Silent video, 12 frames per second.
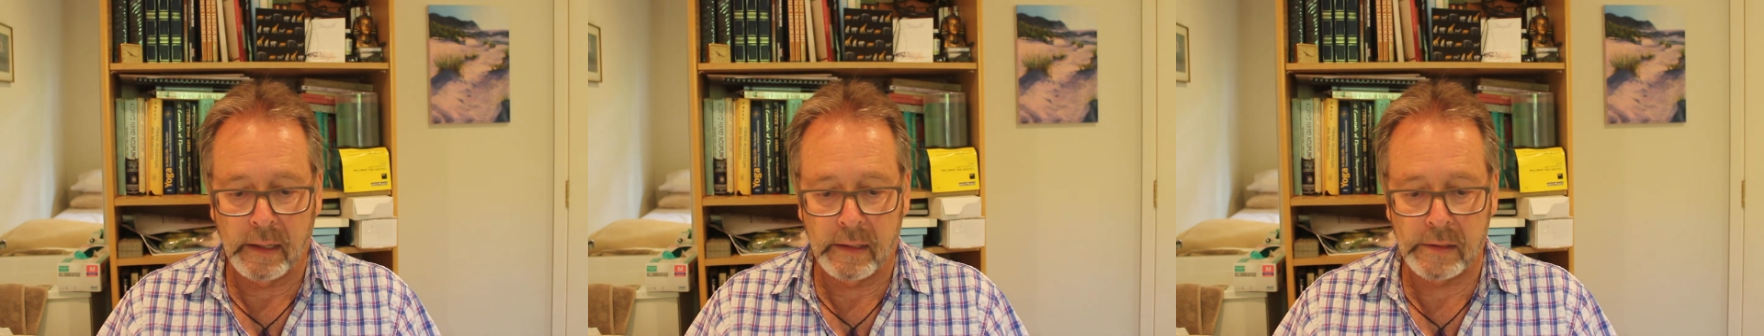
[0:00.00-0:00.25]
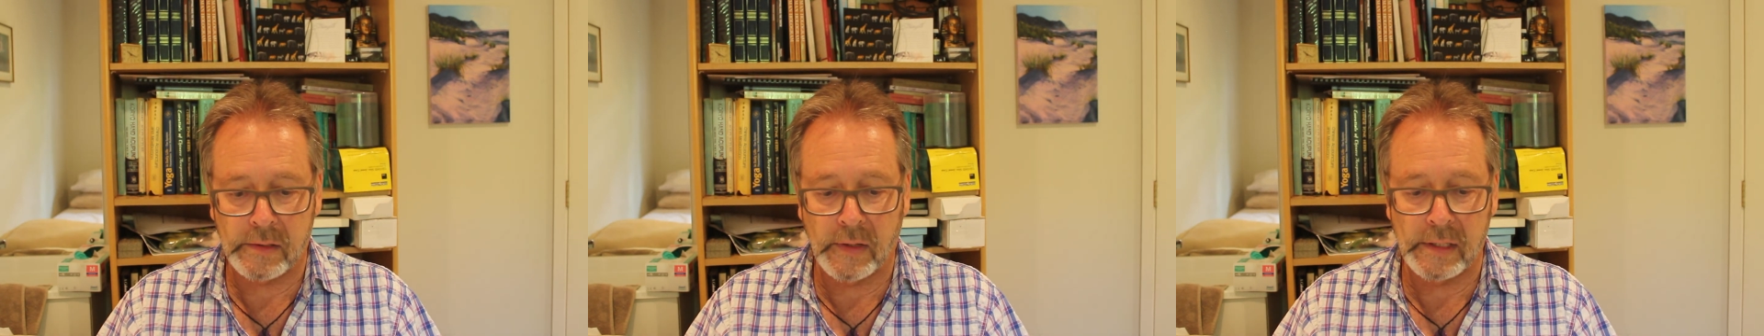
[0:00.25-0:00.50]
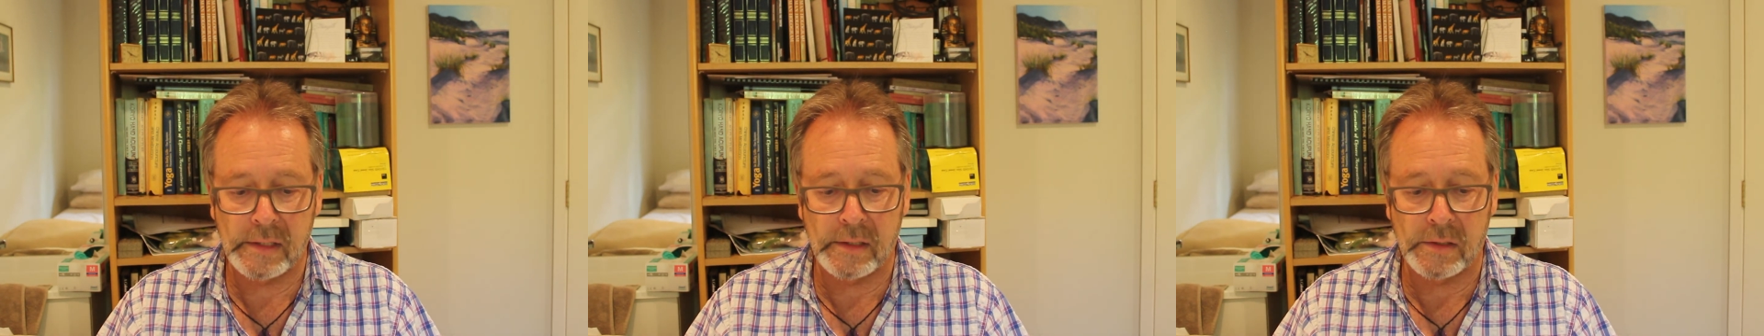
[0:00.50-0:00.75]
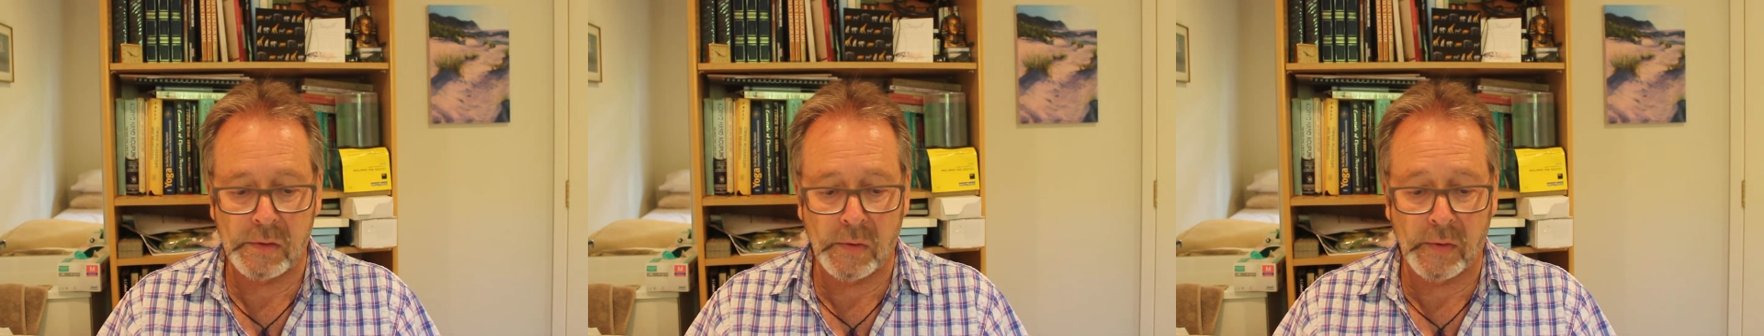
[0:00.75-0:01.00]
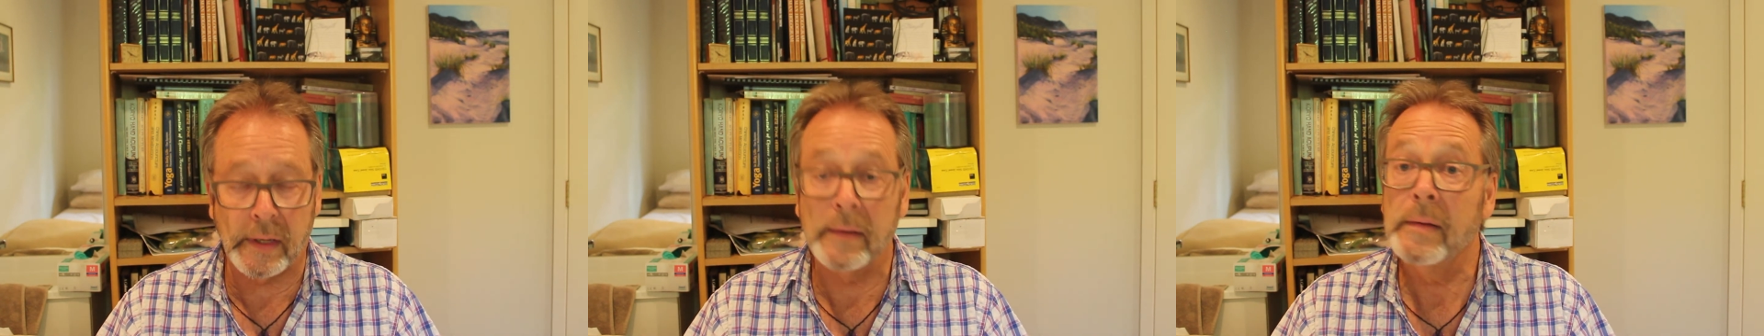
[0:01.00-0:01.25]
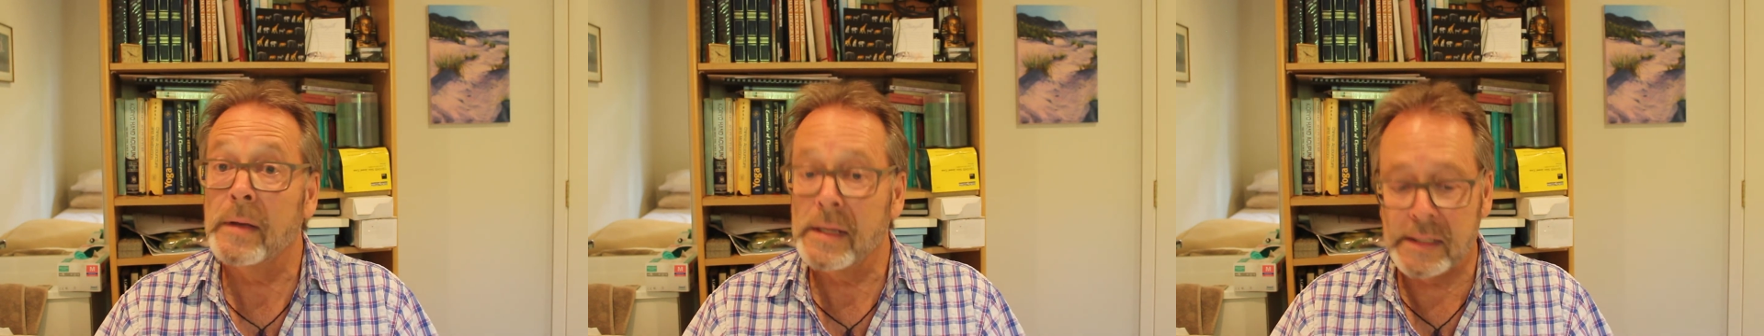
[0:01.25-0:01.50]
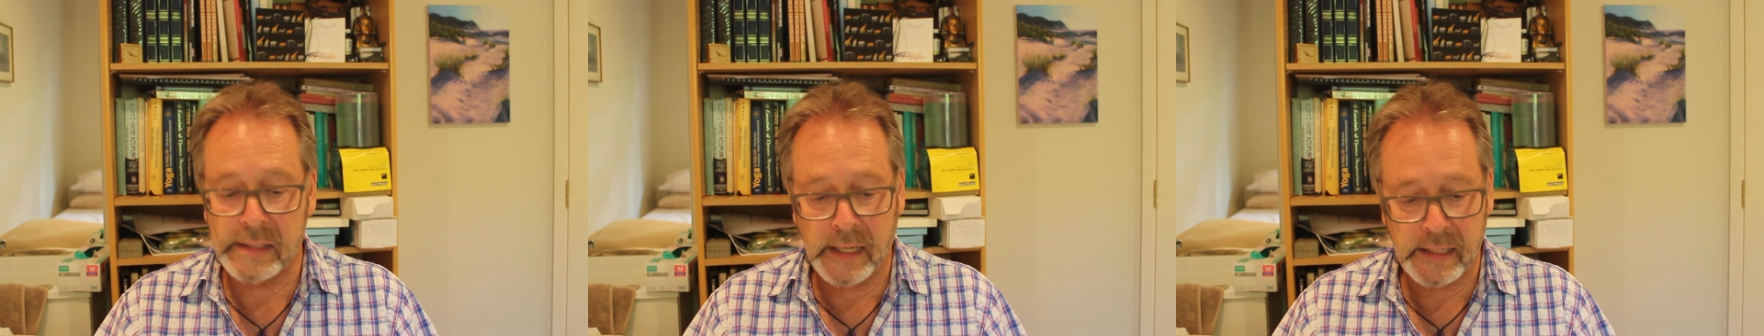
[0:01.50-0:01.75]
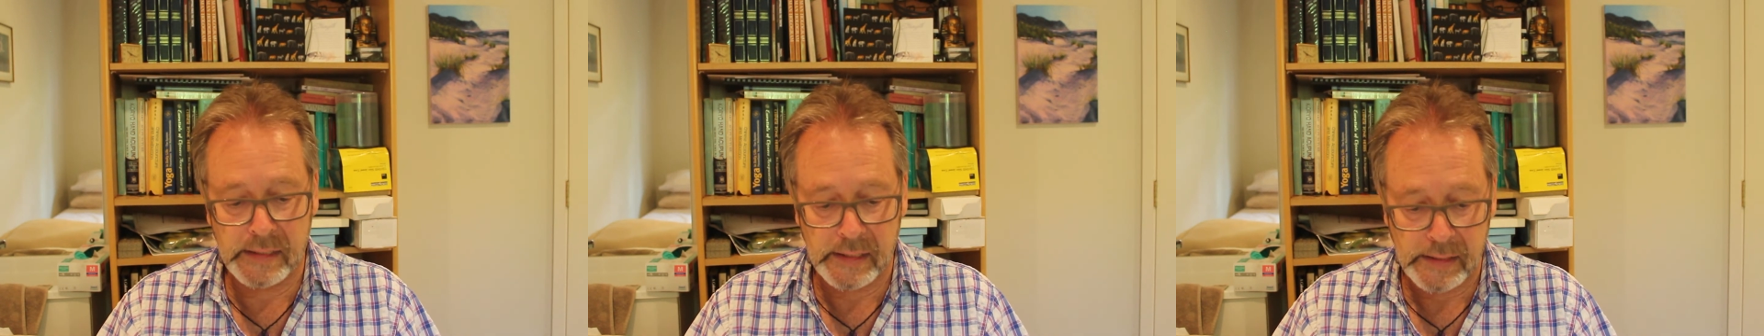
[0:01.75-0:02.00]
stress disorder
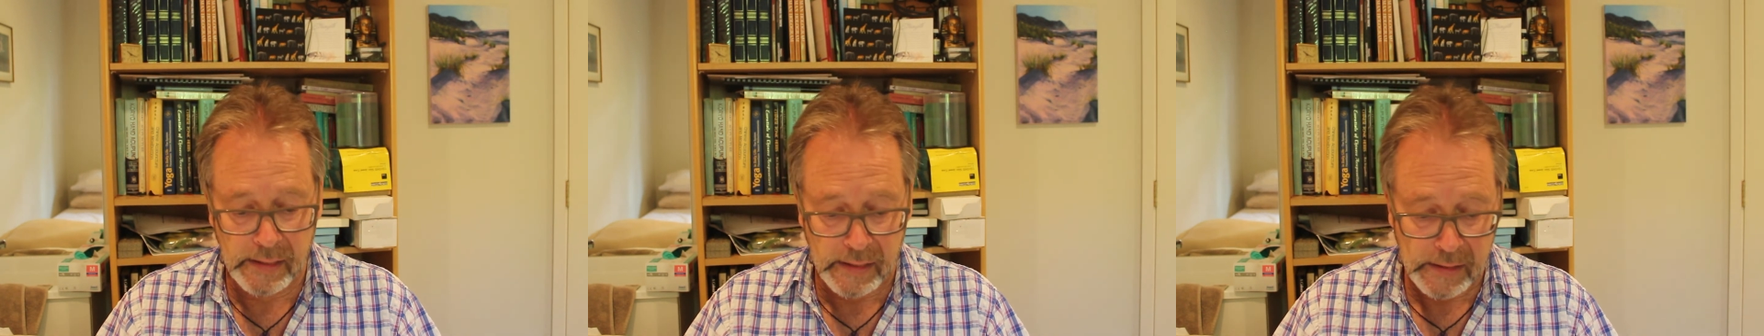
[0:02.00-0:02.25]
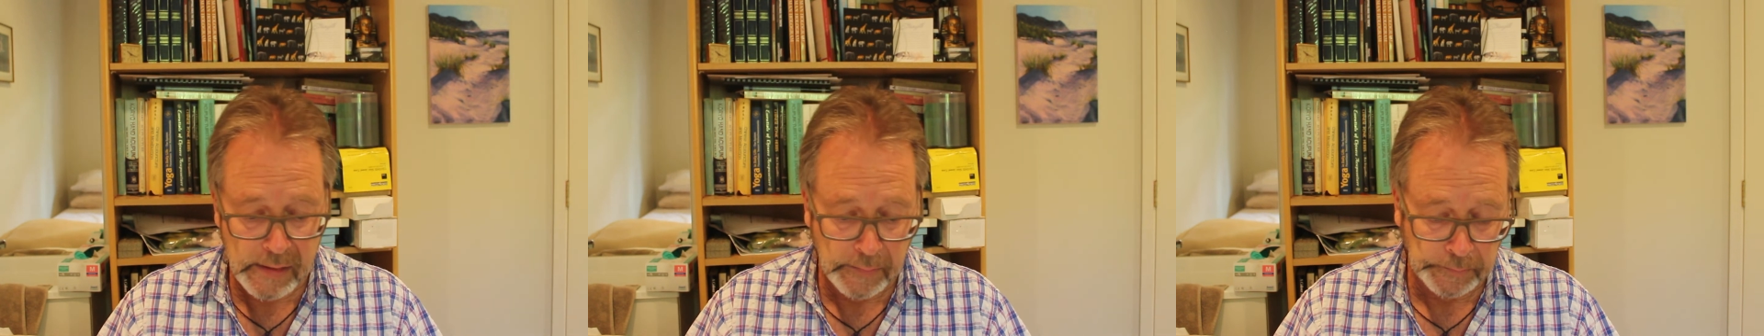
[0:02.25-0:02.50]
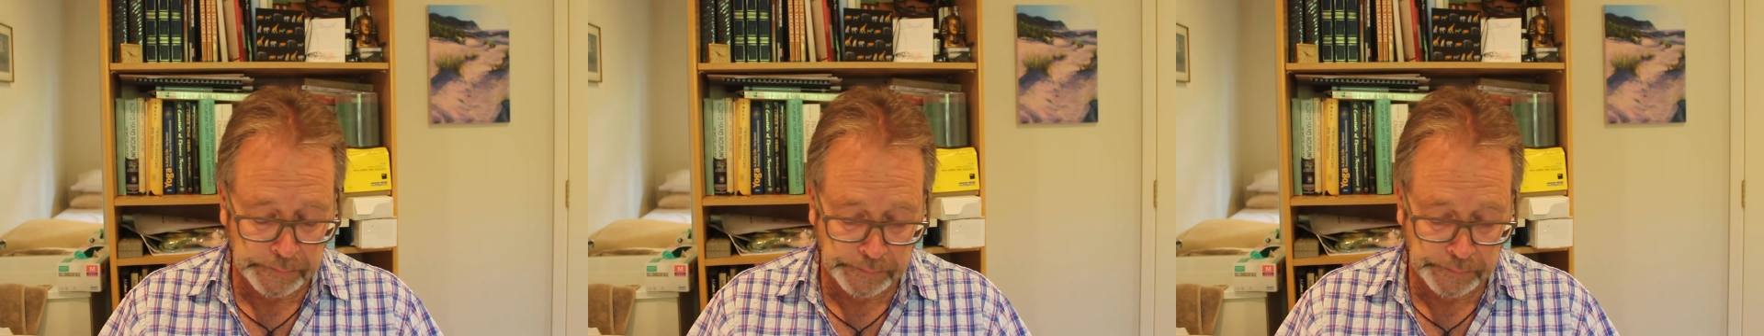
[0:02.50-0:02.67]
says is this,